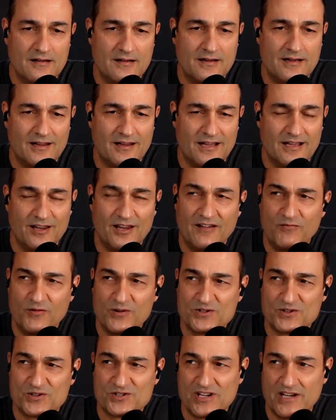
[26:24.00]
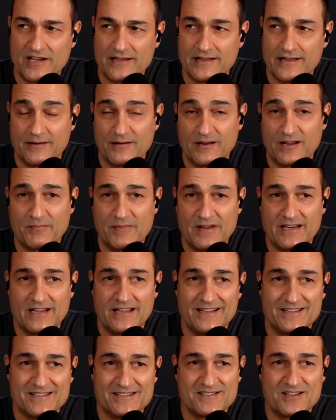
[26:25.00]
I love what you're saying. That, I mean,
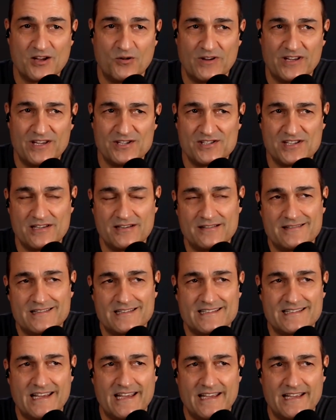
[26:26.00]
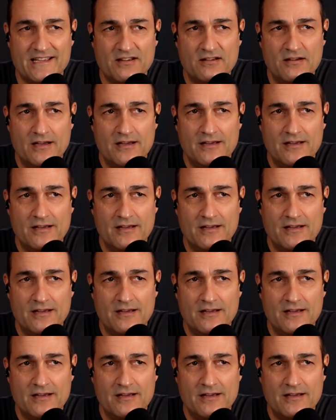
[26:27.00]
it's so easy to take.